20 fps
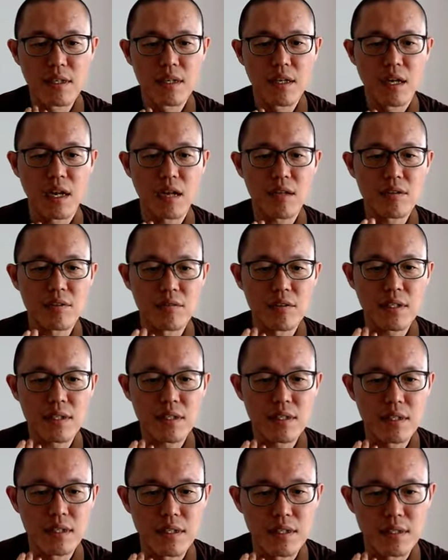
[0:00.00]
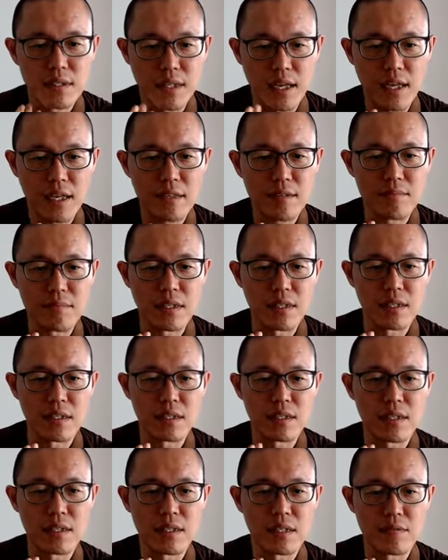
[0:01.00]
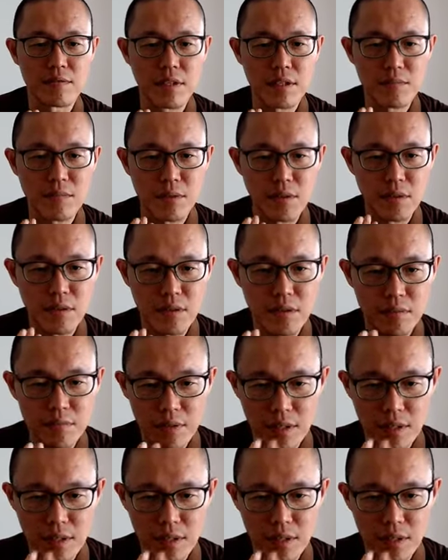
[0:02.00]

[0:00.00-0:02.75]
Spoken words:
how do we then be even more